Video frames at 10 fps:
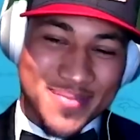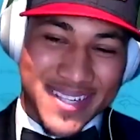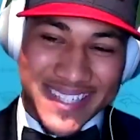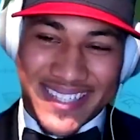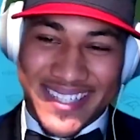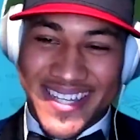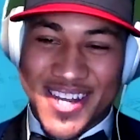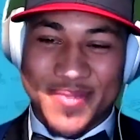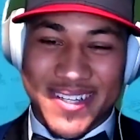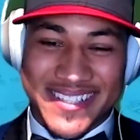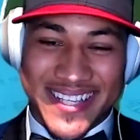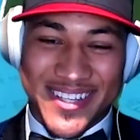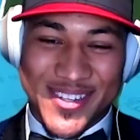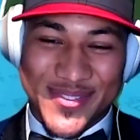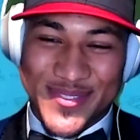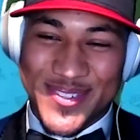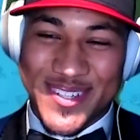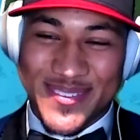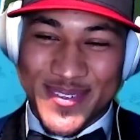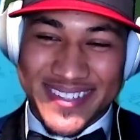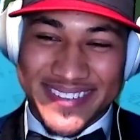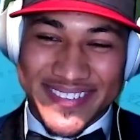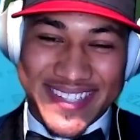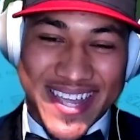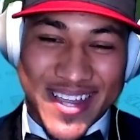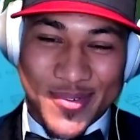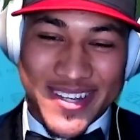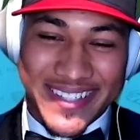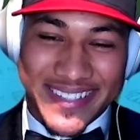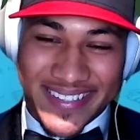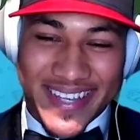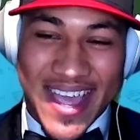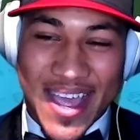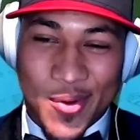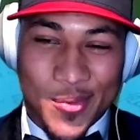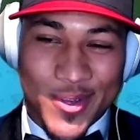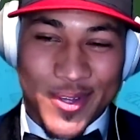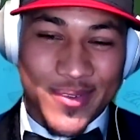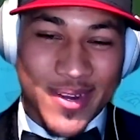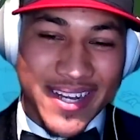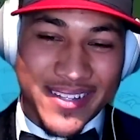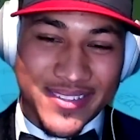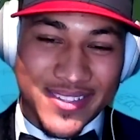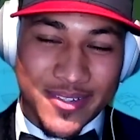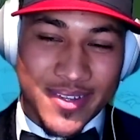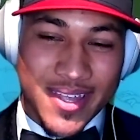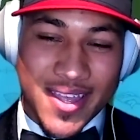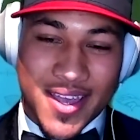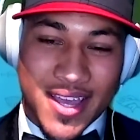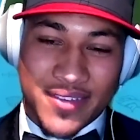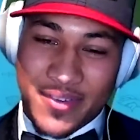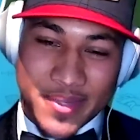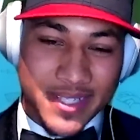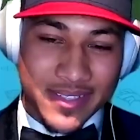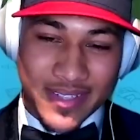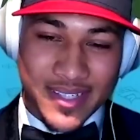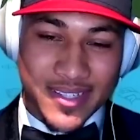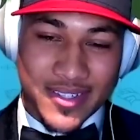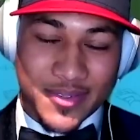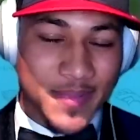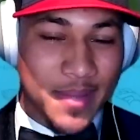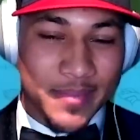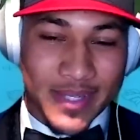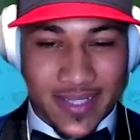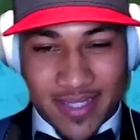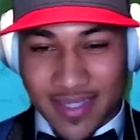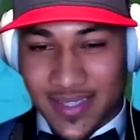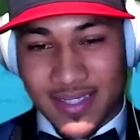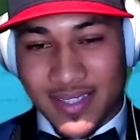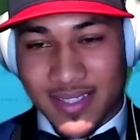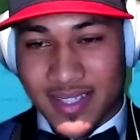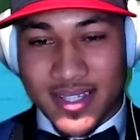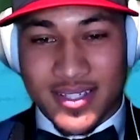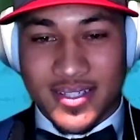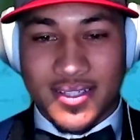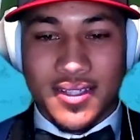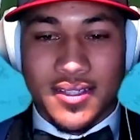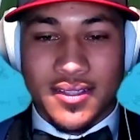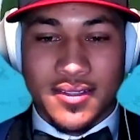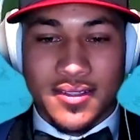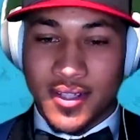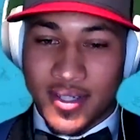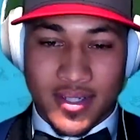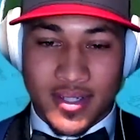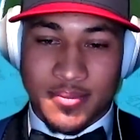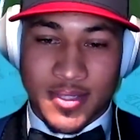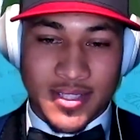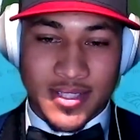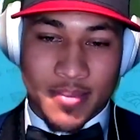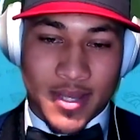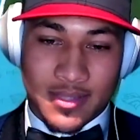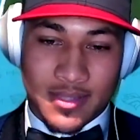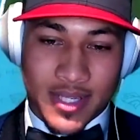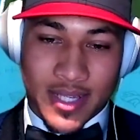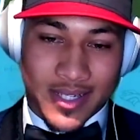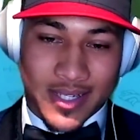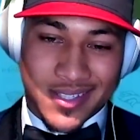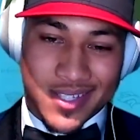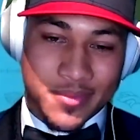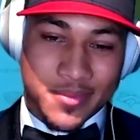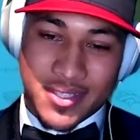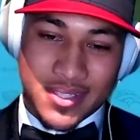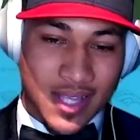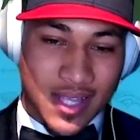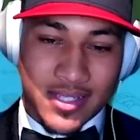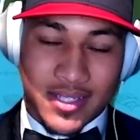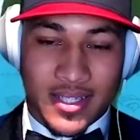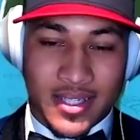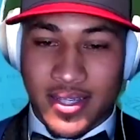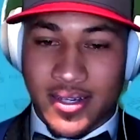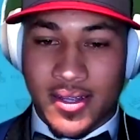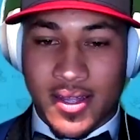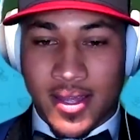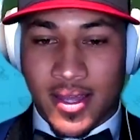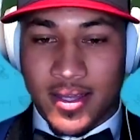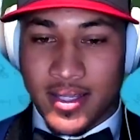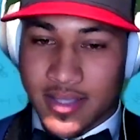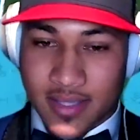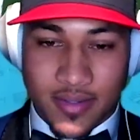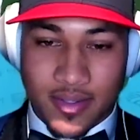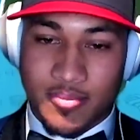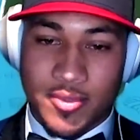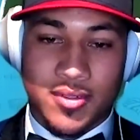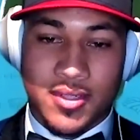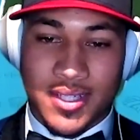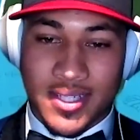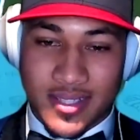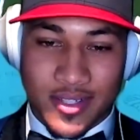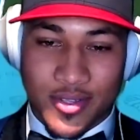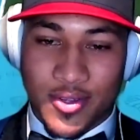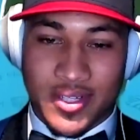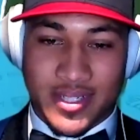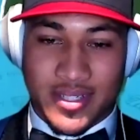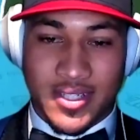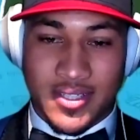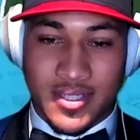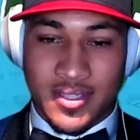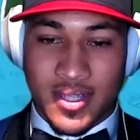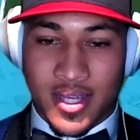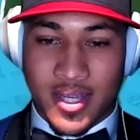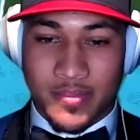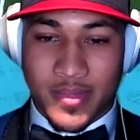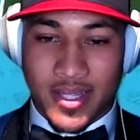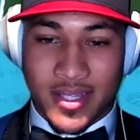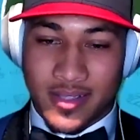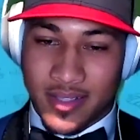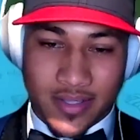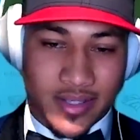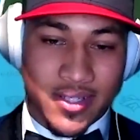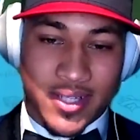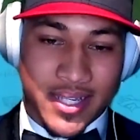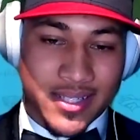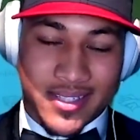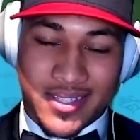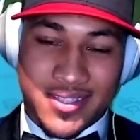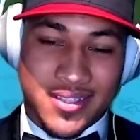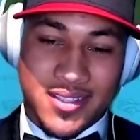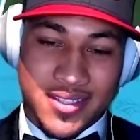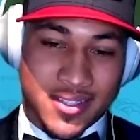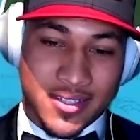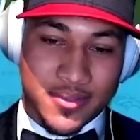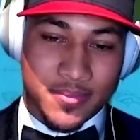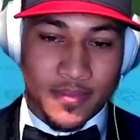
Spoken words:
not going to get ahead of myself. We're night one, like hour one right now. So for me, you know, my biggest thing is just get in and learn as much as I possibly can. I'm just excited to get there, get to know the community, get to know the organization, and learn. Like I said, just learn.